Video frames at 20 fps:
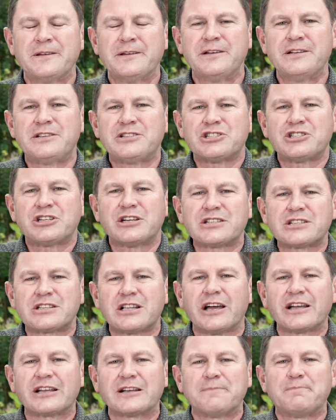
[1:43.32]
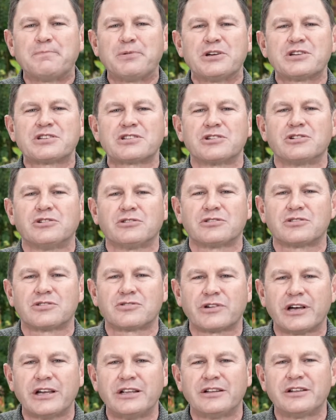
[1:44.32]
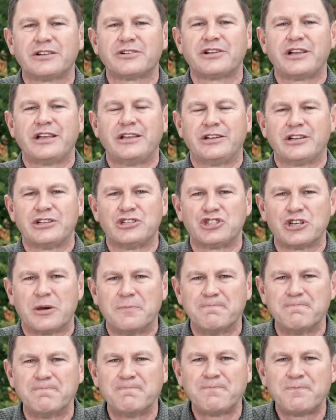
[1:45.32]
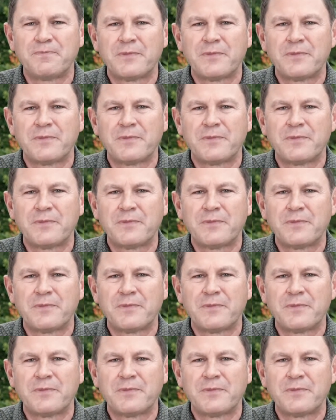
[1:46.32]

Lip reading: It's just like a personal trainer in a gym